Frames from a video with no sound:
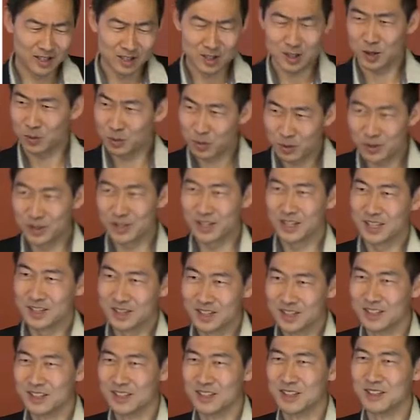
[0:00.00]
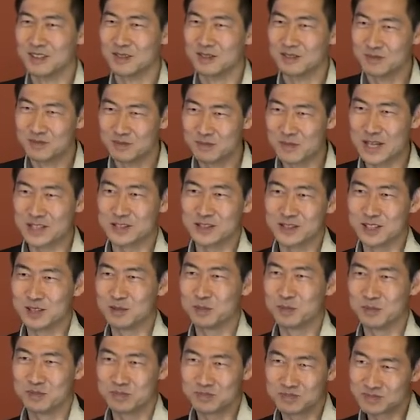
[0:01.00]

It's a pretty messy,